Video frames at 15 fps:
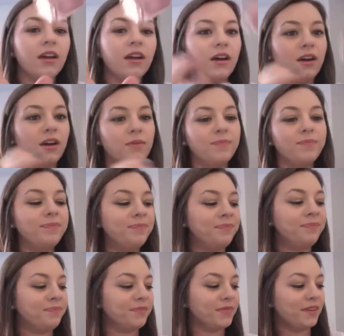
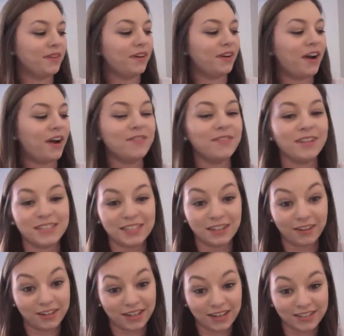I really didn't
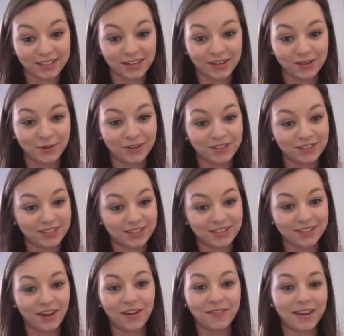like Essie nail
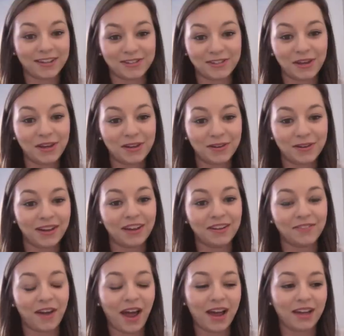polishes. I've had two and
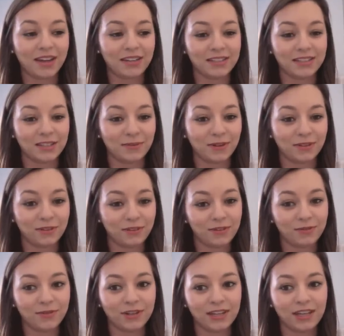I've hated them. I thought they're
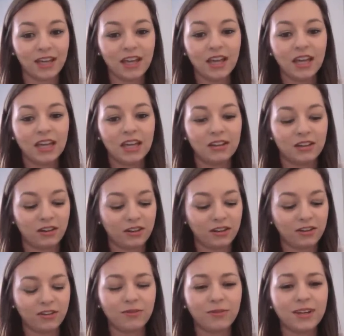really,
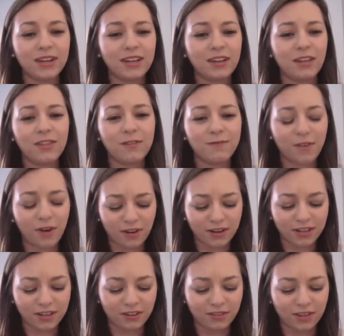really fine.
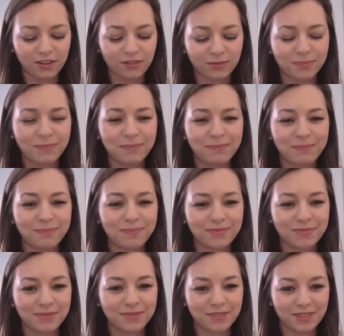You know, they're not,
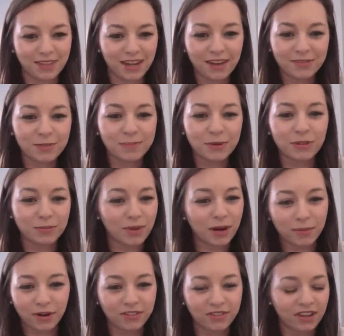you have to build them up
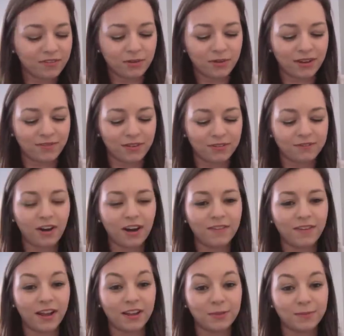loads. You have to have like
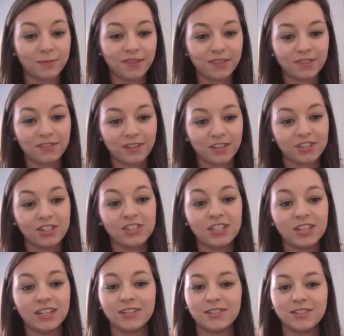five layers, but like
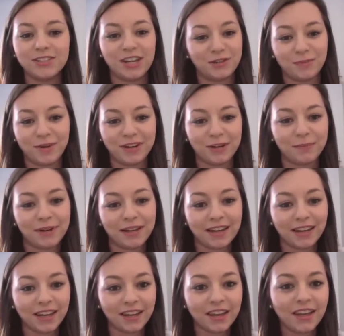Chinchilly's changed my mind
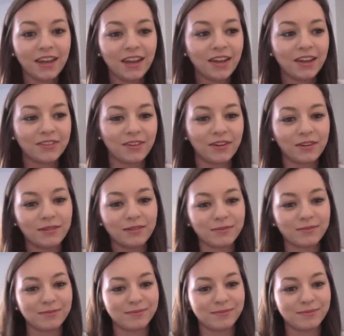completely. So